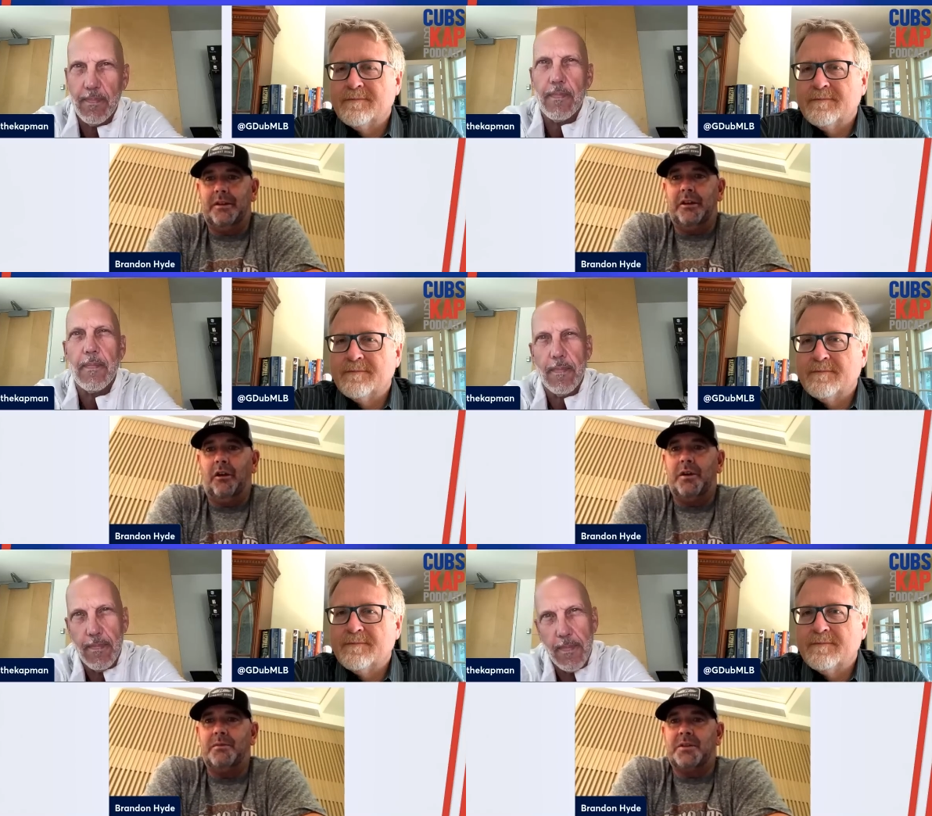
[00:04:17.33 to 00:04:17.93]
Speaker 1: He'd
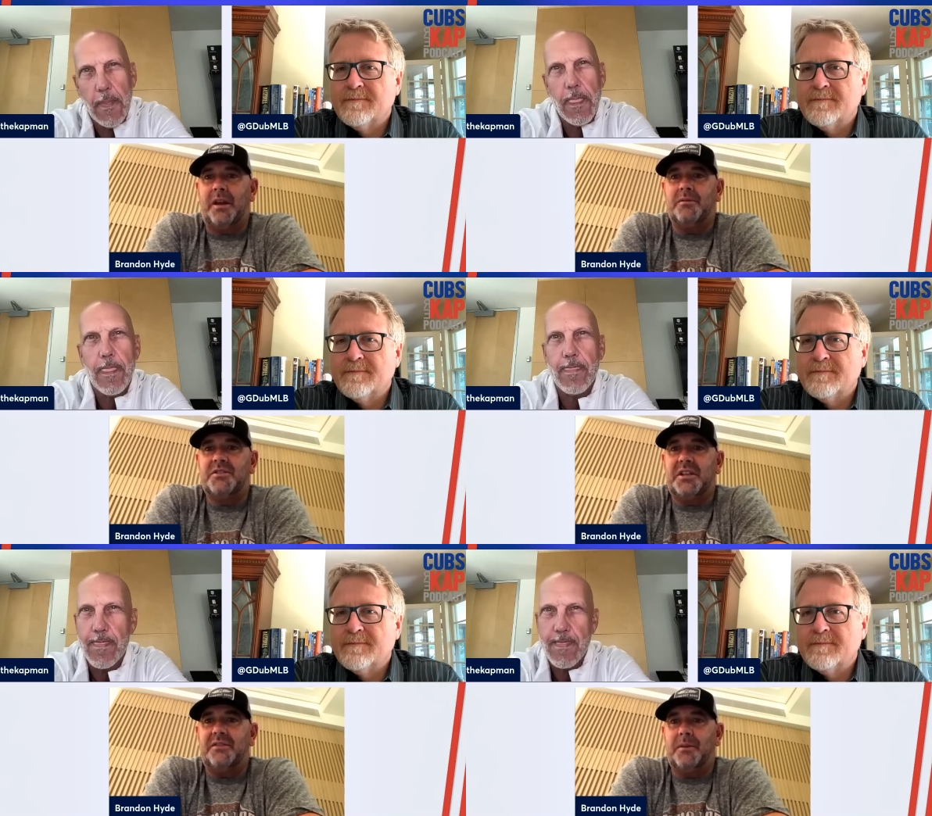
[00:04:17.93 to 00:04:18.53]
already kind of
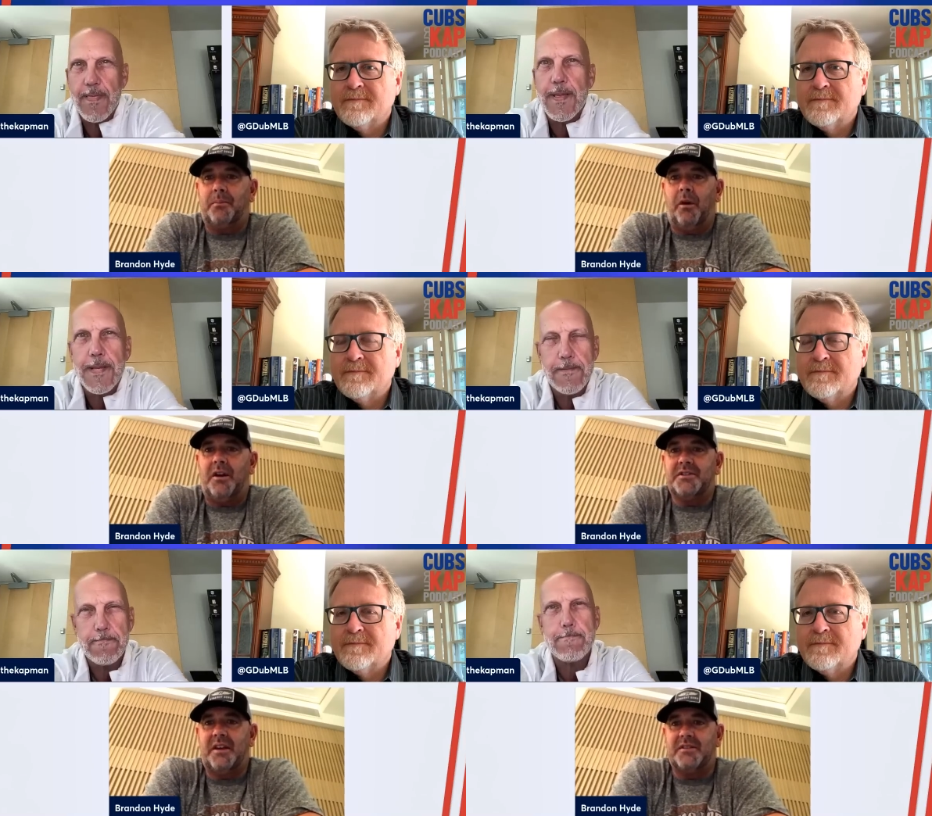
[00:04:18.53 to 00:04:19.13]
seen the
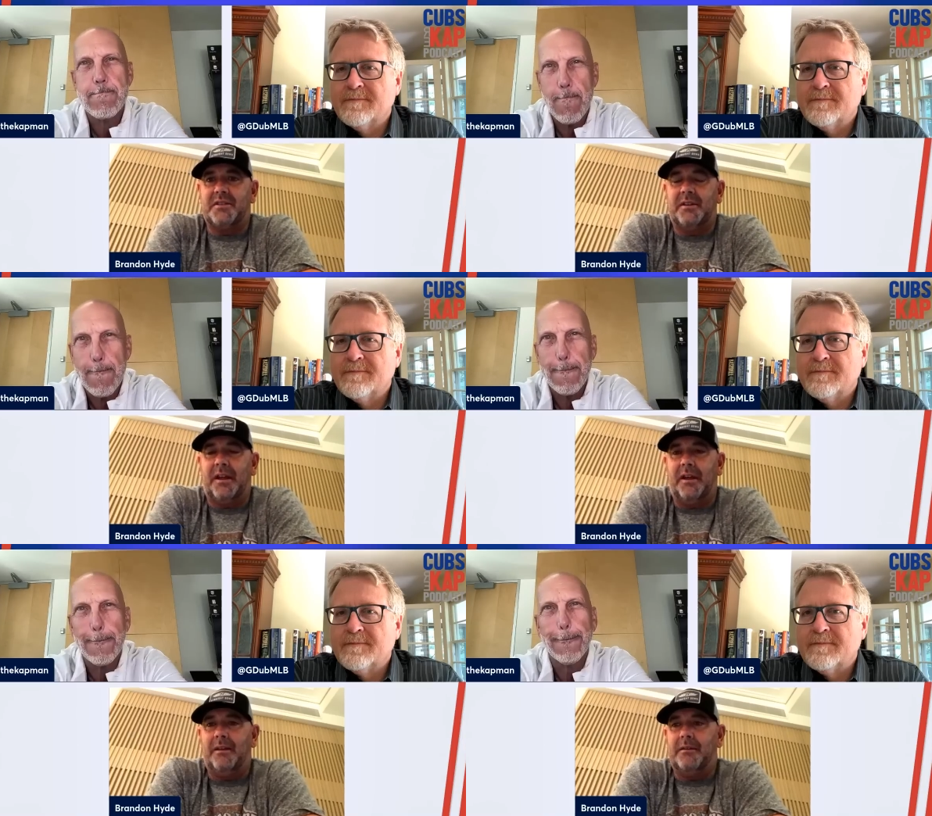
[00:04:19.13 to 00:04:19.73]
process and,
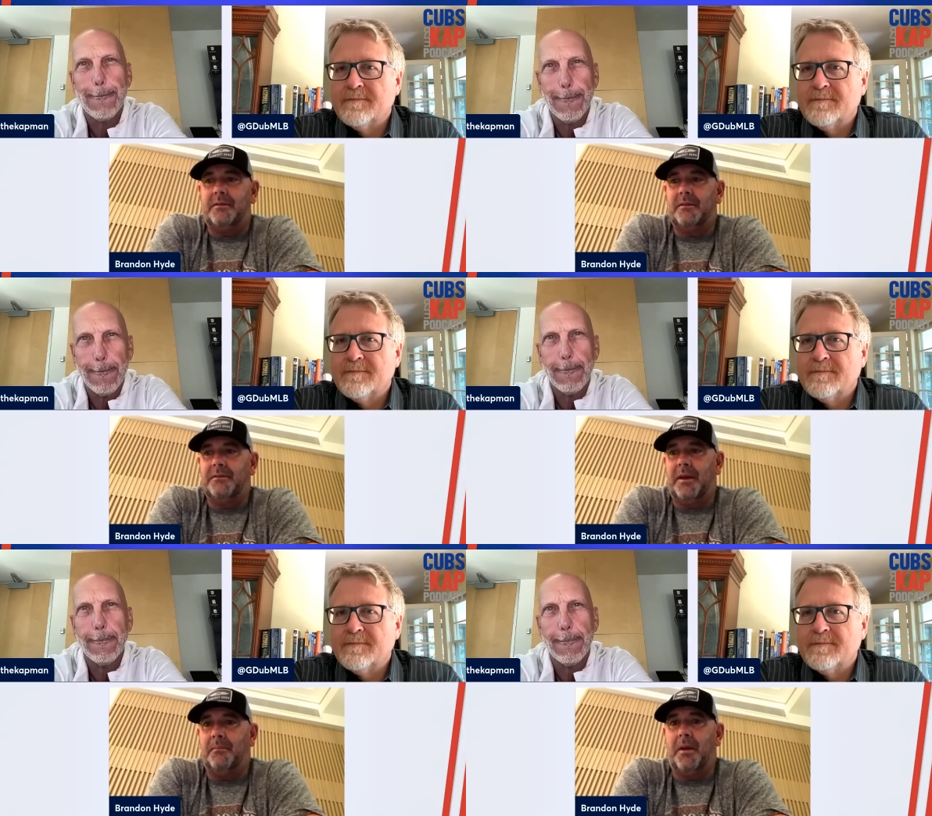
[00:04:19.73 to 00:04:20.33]
and
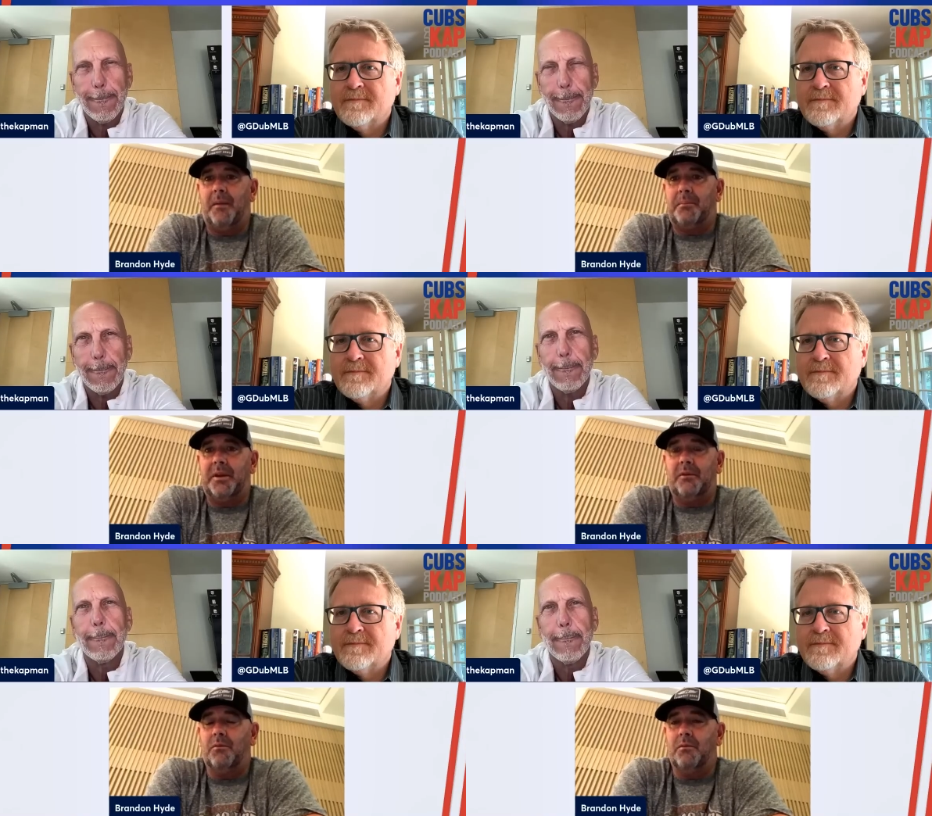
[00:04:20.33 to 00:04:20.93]
them not
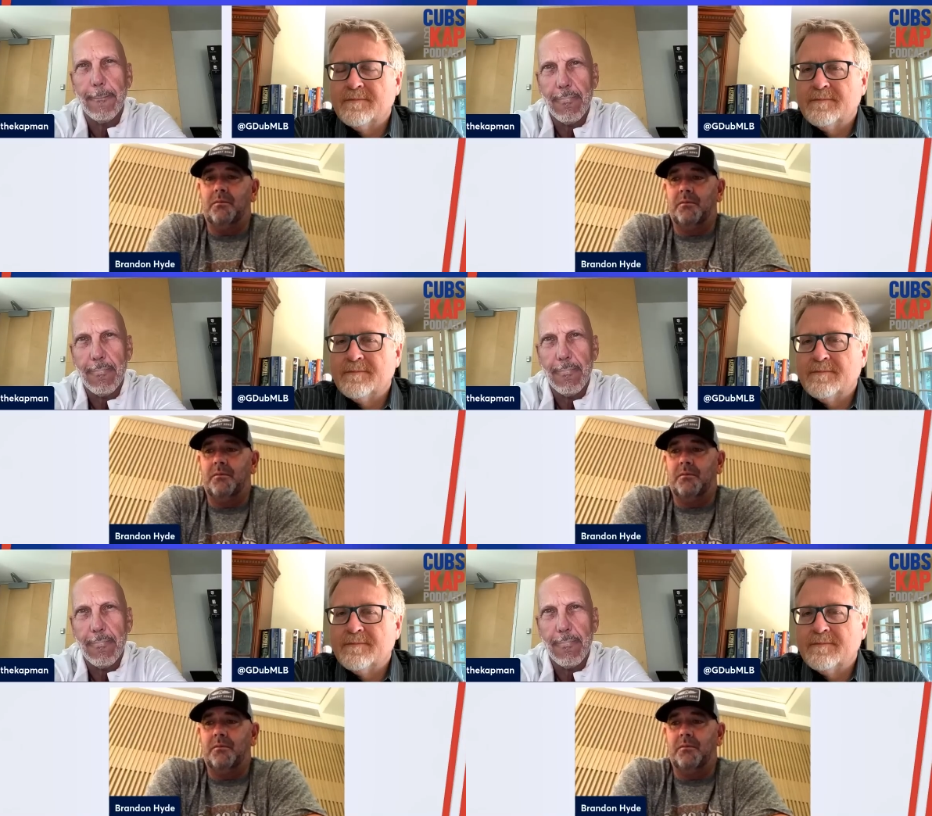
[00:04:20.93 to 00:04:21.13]
being